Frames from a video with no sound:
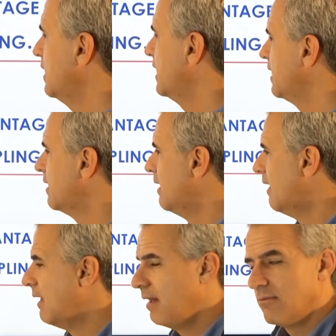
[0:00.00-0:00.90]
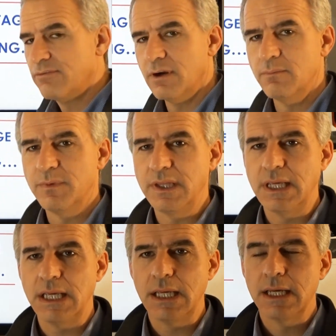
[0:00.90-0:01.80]
at it from
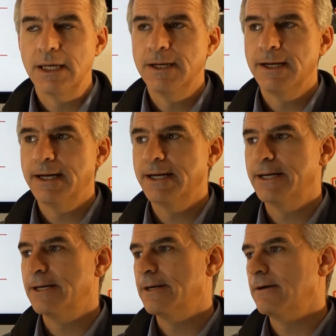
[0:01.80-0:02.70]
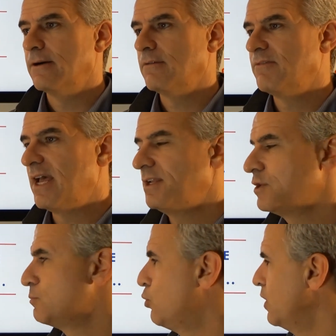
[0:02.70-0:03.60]
the
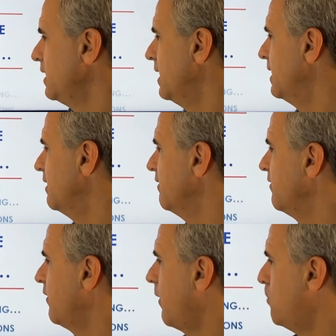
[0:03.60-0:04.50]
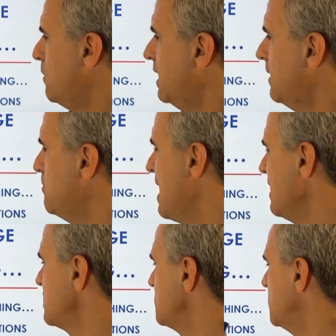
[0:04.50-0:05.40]
vantage point of min and
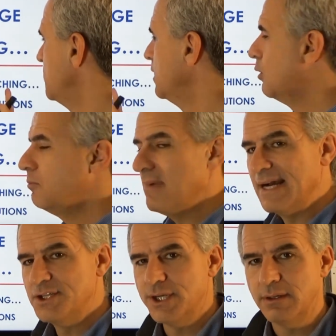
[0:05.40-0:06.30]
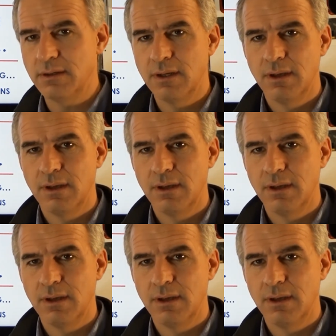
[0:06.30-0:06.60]
maximum load matching